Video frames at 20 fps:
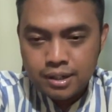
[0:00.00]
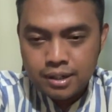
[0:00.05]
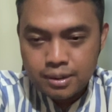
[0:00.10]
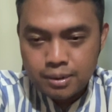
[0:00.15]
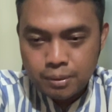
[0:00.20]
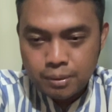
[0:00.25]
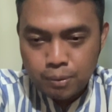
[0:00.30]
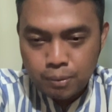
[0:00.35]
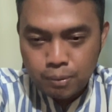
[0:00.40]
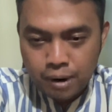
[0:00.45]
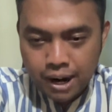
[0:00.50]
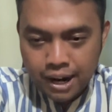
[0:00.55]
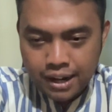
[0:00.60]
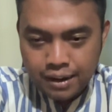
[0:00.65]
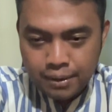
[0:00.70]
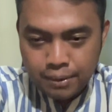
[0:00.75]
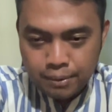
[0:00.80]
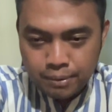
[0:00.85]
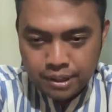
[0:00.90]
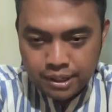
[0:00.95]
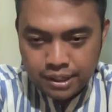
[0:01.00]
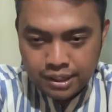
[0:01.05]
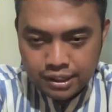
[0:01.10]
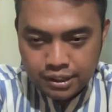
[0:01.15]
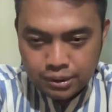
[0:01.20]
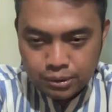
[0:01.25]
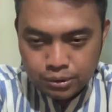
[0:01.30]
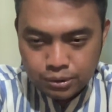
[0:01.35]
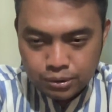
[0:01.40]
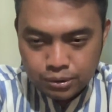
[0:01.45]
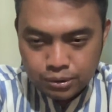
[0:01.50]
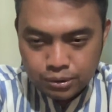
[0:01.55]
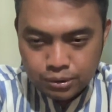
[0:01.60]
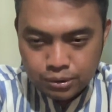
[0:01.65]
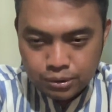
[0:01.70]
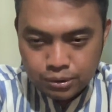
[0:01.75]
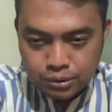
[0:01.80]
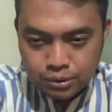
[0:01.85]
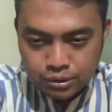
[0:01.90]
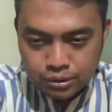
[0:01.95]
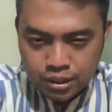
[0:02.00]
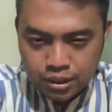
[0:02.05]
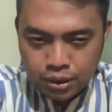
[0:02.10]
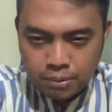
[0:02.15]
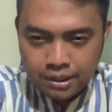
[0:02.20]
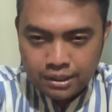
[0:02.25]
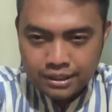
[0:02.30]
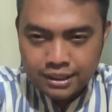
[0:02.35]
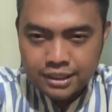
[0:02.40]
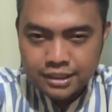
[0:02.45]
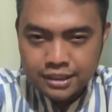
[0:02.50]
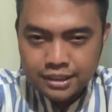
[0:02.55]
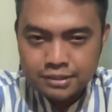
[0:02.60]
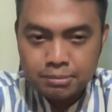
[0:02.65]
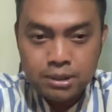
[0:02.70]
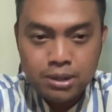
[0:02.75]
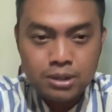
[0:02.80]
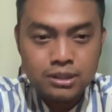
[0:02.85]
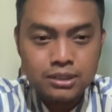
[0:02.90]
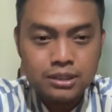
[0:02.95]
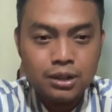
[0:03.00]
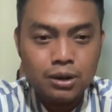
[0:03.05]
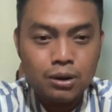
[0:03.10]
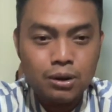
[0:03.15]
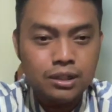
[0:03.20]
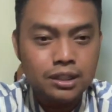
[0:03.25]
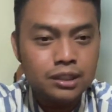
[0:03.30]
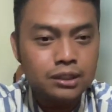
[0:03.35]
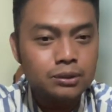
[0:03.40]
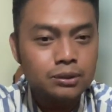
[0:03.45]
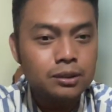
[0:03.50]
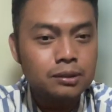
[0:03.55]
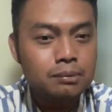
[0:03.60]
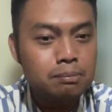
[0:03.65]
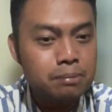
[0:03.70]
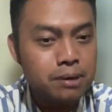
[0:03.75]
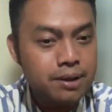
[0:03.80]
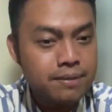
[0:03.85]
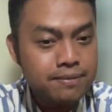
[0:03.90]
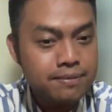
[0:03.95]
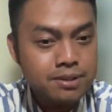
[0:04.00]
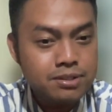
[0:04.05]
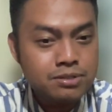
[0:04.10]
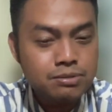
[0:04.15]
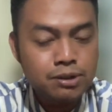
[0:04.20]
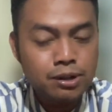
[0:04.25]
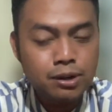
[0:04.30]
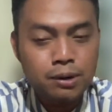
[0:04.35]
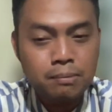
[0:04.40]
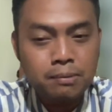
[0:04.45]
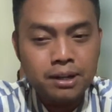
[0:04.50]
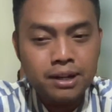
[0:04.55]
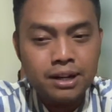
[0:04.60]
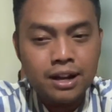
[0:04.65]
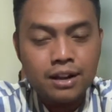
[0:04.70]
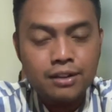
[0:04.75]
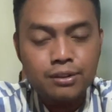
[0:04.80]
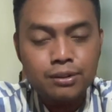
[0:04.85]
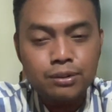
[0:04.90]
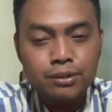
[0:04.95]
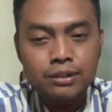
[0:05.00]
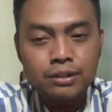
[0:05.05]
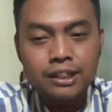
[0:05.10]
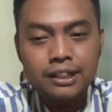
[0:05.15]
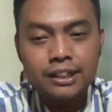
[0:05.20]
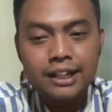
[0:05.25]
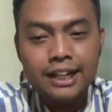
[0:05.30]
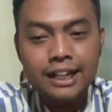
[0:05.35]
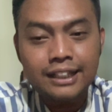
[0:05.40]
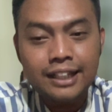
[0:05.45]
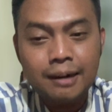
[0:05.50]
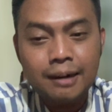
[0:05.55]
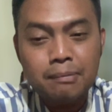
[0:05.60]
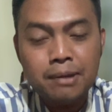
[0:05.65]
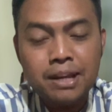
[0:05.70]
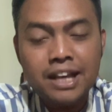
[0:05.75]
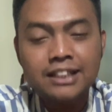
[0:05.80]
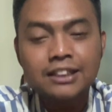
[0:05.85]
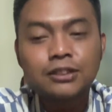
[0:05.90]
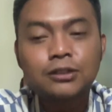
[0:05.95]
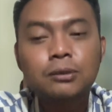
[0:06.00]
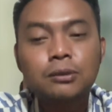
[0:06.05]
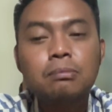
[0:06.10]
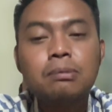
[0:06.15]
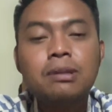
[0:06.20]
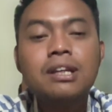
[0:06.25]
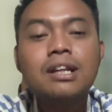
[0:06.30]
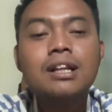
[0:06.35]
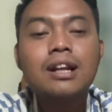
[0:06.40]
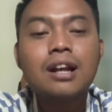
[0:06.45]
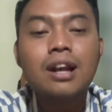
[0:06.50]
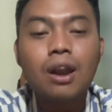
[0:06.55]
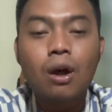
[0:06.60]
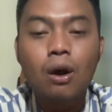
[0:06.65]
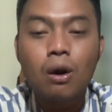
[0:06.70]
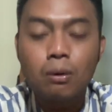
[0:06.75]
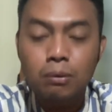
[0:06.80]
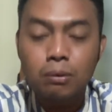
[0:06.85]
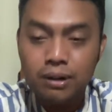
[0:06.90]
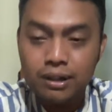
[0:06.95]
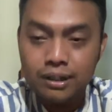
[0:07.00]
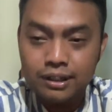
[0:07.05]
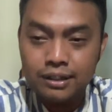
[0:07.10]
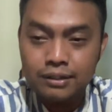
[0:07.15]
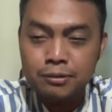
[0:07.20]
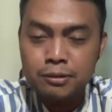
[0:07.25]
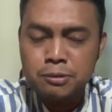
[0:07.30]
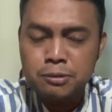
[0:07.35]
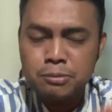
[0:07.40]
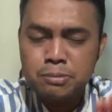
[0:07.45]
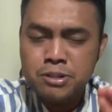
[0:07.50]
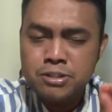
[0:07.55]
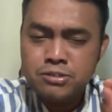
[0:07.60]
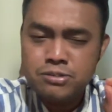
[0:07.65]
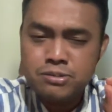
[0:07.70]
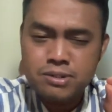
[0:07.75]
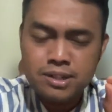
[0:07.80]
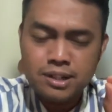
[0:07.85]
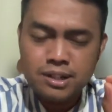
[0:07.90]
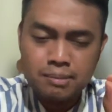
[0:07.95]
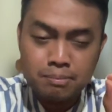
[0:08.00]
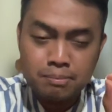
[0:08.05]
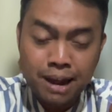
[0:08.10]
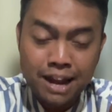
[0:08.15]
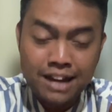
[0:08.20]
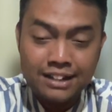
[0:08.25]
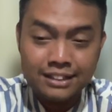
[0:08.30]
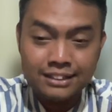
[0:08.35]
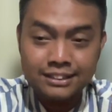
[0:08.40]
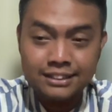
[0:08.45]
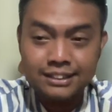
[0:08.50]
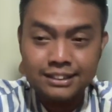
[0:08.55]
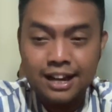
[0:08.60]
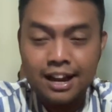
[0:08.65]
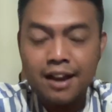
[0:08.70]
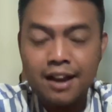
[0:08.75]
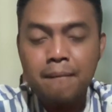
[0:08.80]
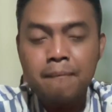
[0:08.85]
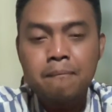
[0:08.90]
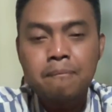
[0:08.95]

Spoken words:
why we need to lower this? Because according to the previous phenomena, you know that the enthalpy has to be lower, will be minus, yeah,